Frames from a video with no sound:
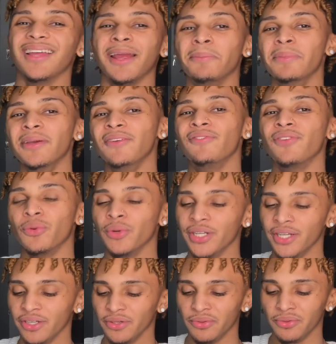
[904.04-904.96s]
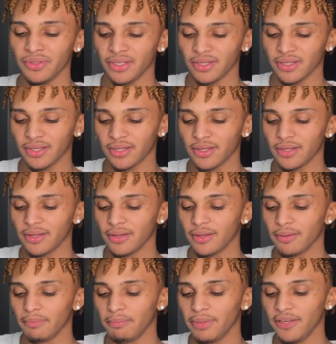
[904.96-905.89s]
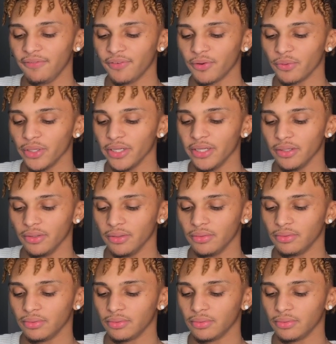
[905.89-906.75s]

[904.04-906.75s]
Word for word: Like, be for real. Be for real.